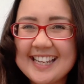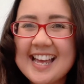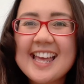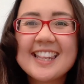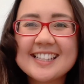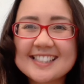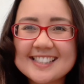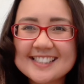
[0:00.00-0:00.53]

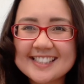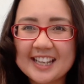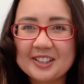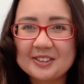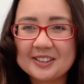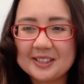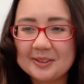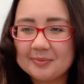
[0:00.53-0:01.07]
This is
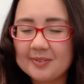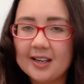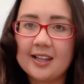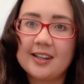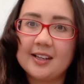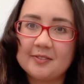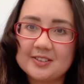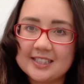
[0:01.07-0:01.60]
celery. I
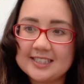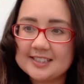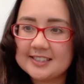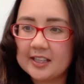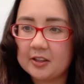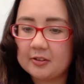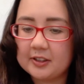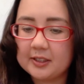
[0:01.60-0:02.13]
love to eat
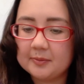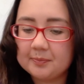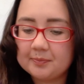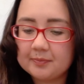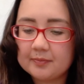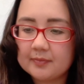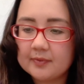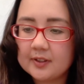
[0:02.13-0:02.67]
celery.
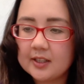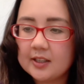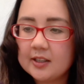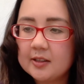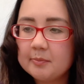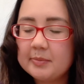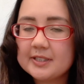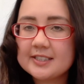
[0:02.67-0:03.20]

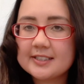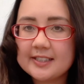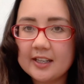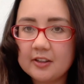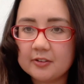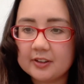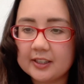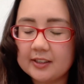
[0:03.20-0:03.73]
But
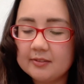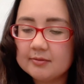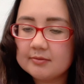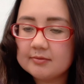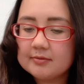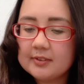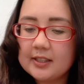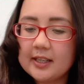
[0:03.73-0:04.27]
celery
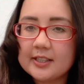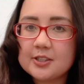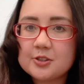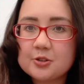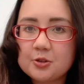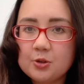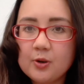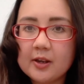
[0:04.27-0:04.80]
has
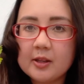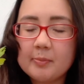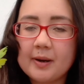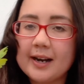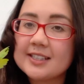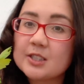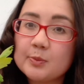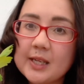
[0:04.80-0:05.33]
2 other
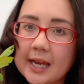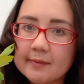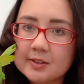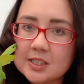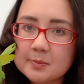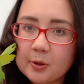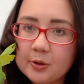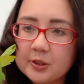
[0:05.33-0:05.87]
parts that we haven't
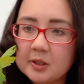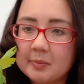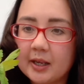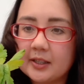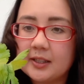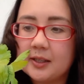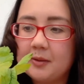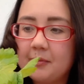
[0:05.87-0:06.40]
spoken about
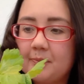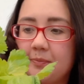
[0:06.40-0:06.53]
yet.